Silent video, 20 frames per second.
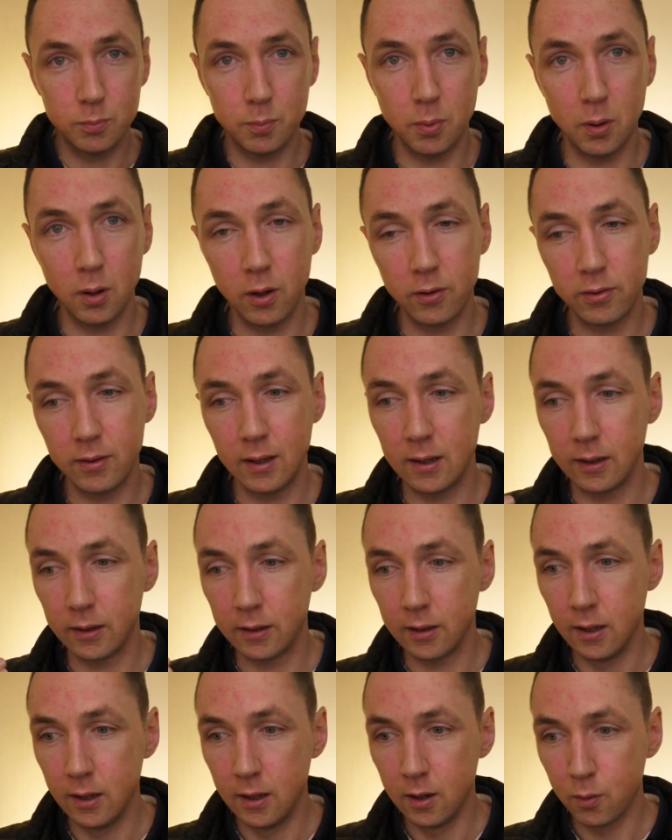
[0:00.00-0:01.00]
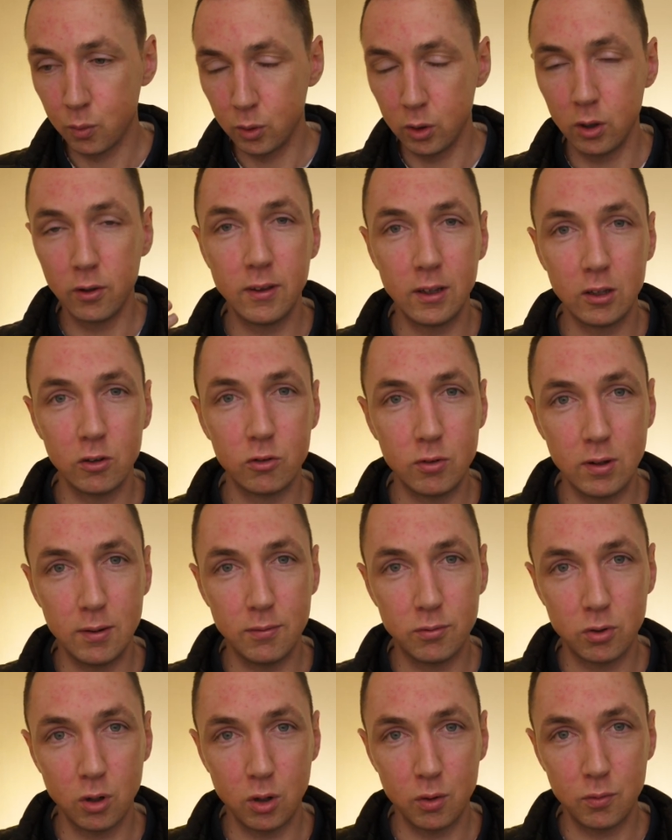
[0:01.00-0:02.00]
but I think when I think street
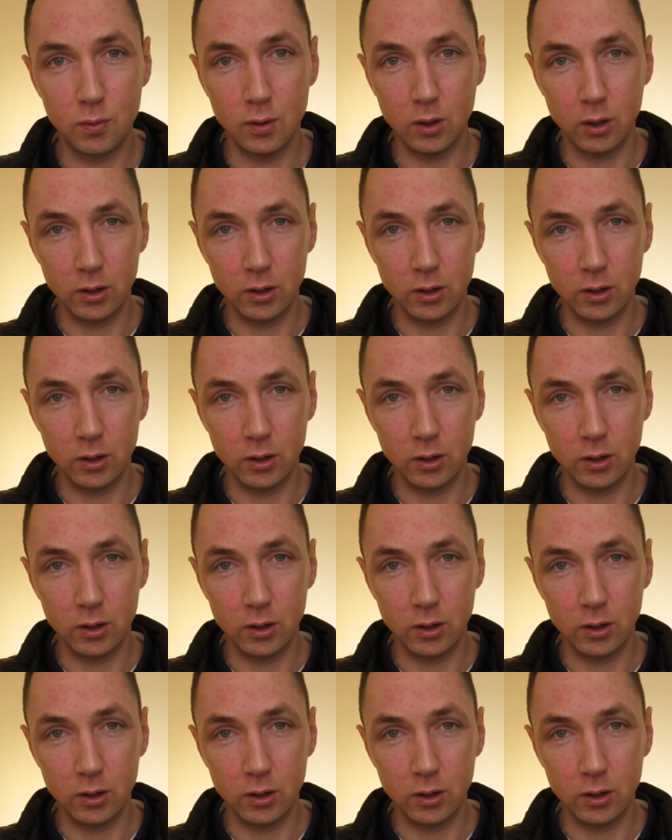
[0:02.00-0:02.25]
photography,